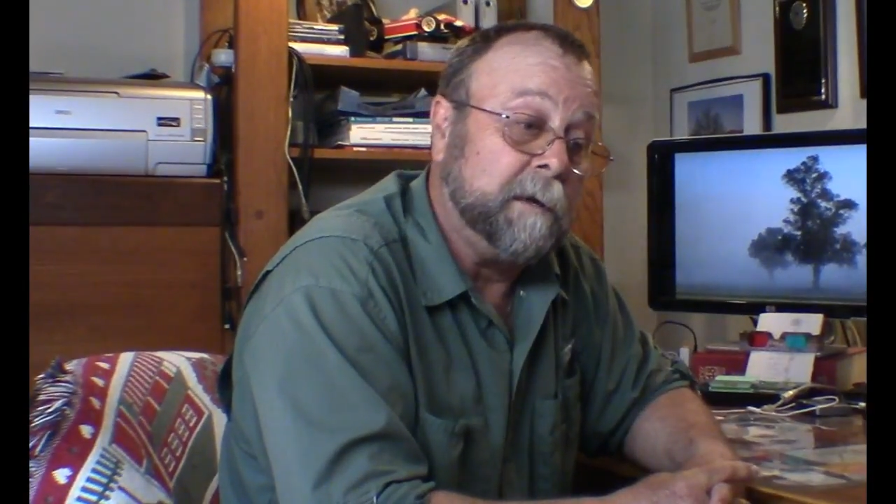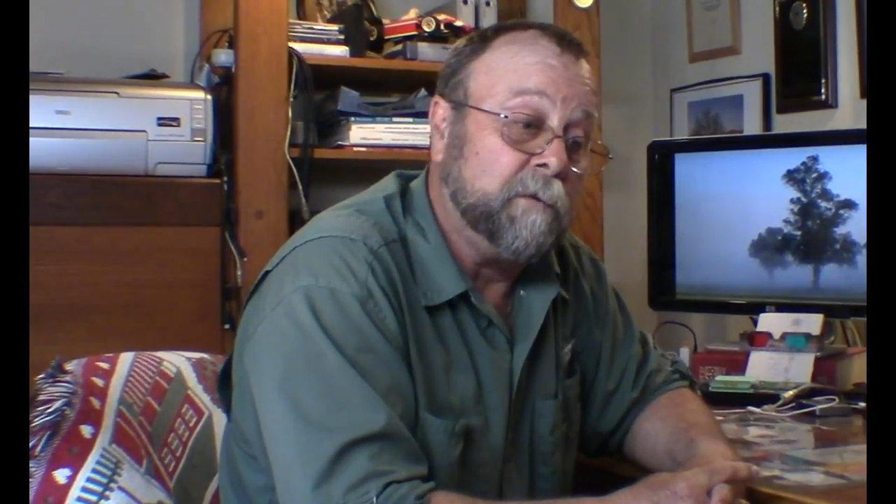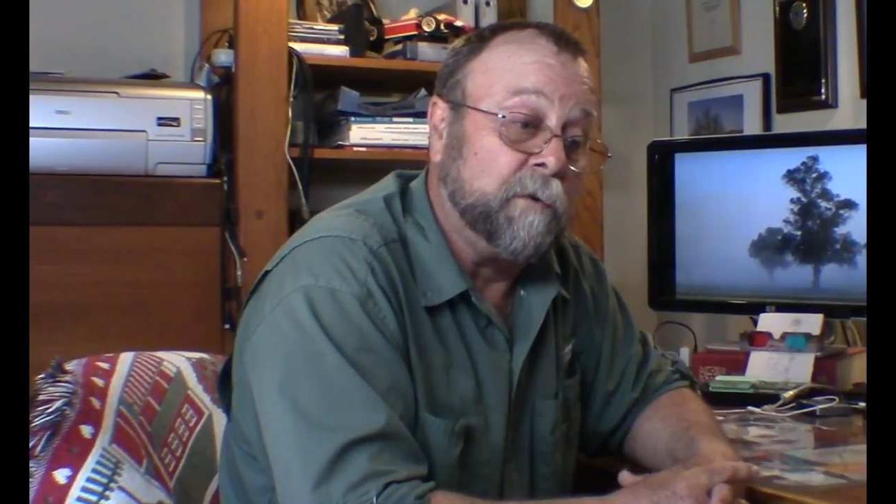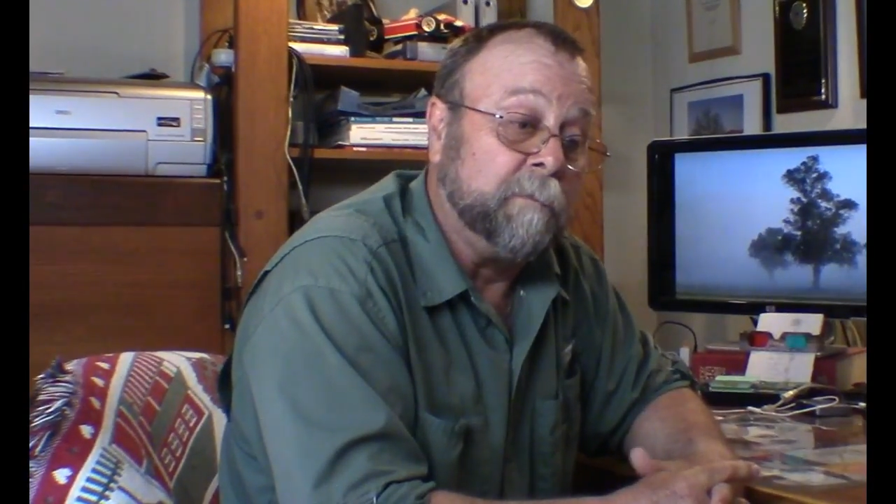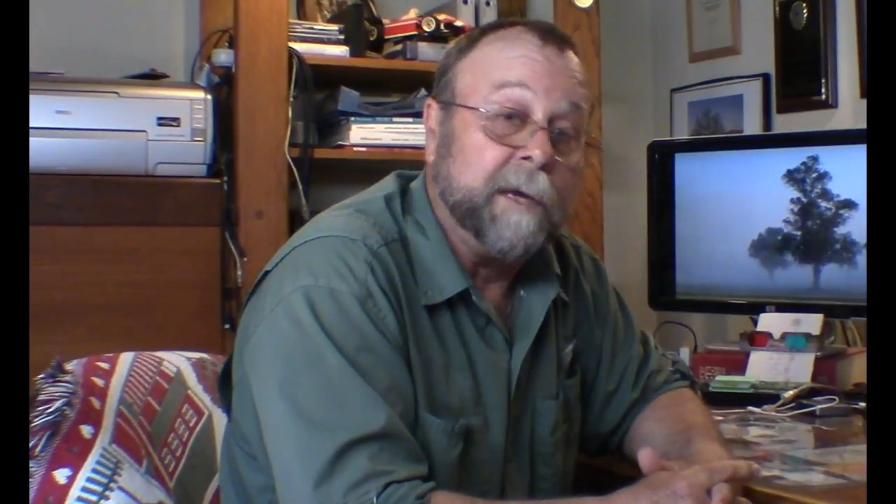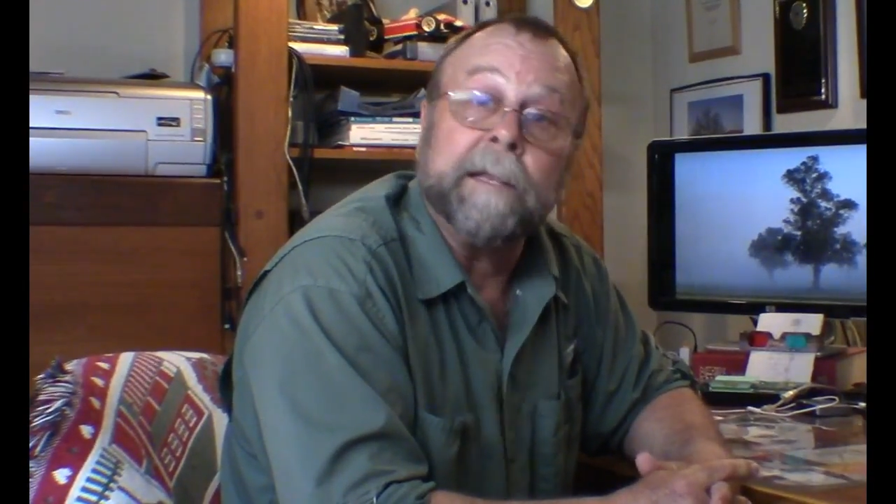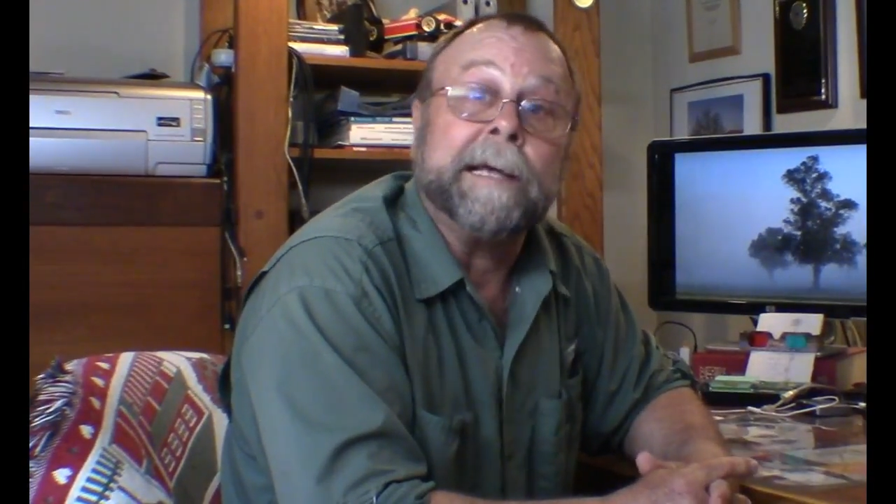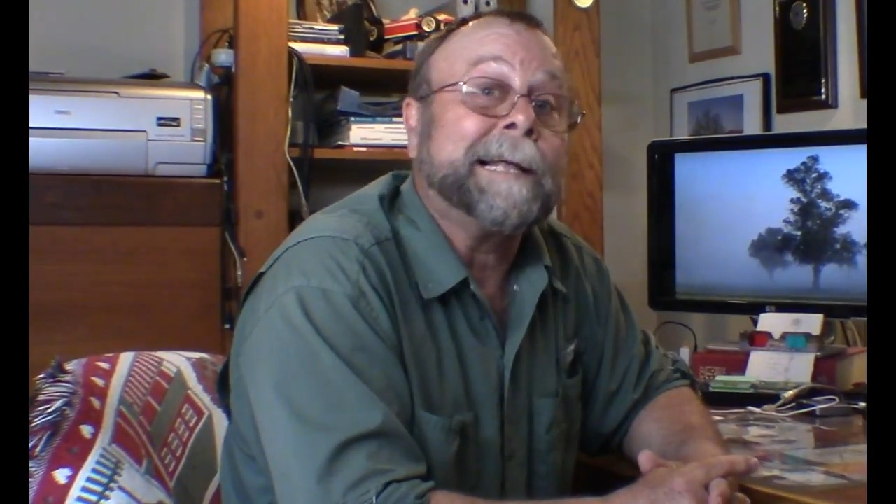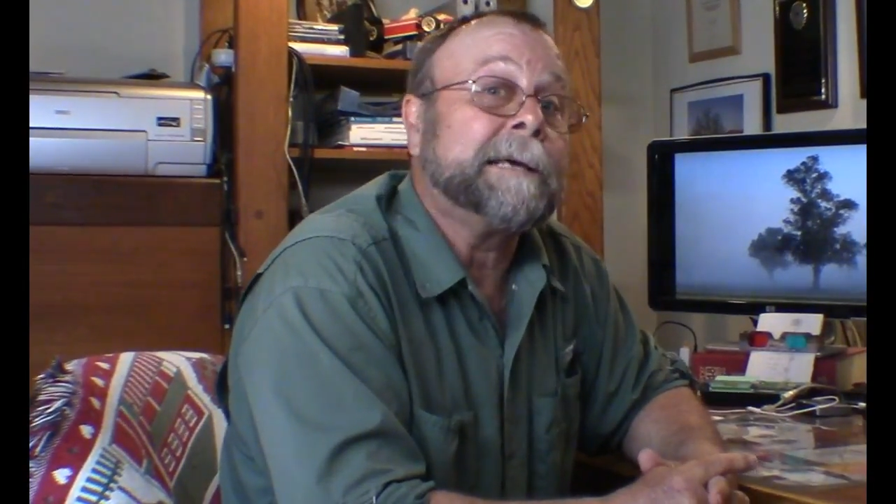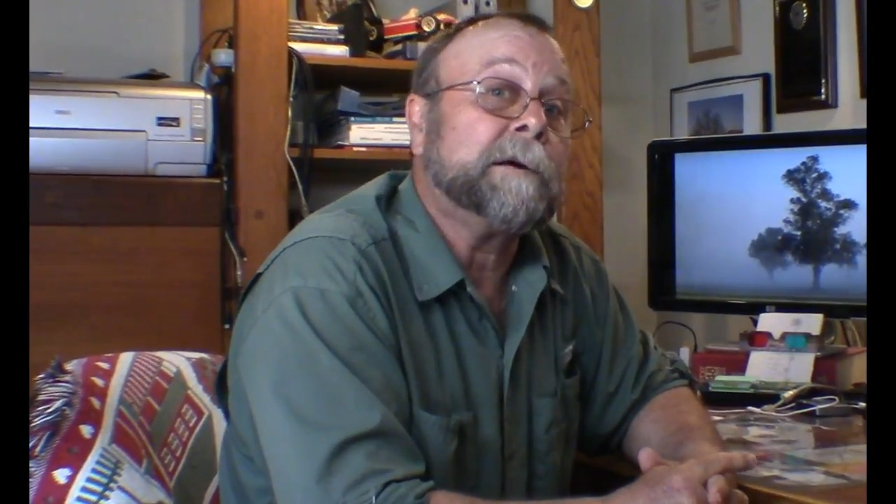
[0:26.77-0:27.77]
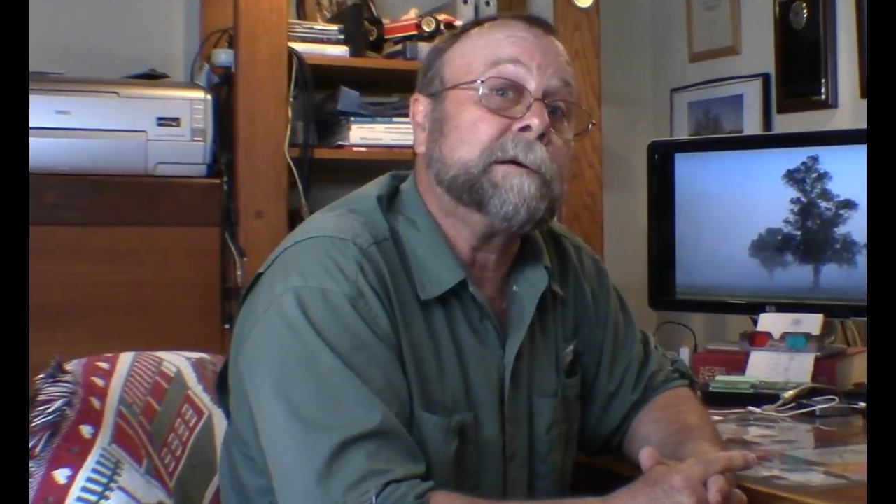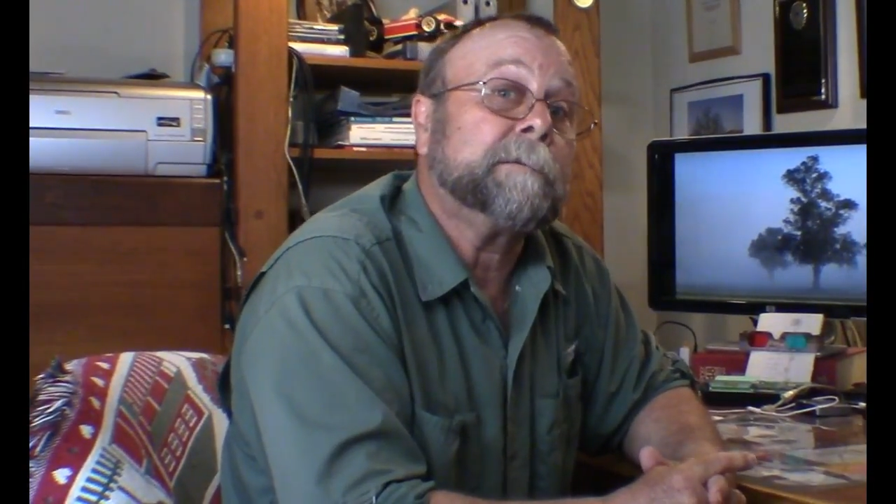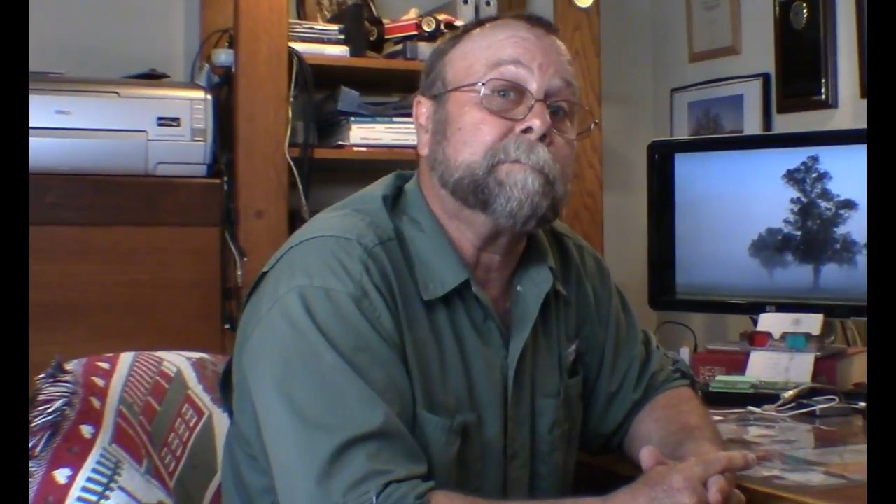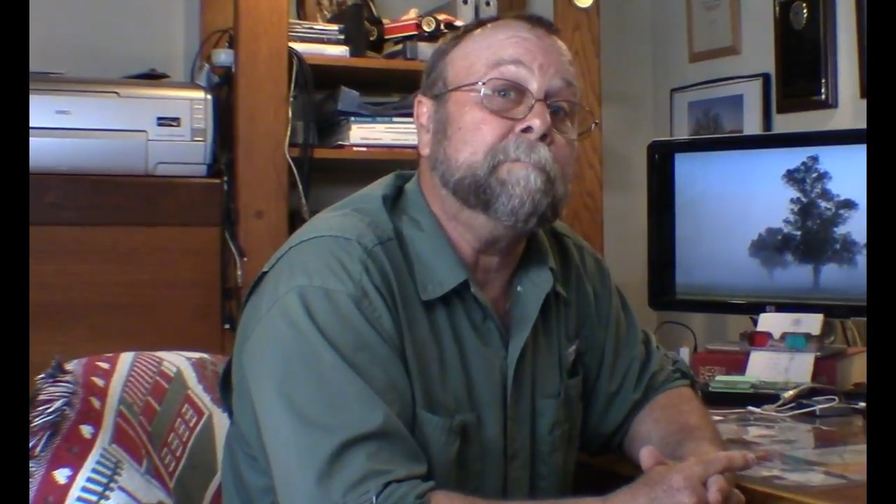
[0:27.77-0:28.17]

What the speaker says: he told me a lot of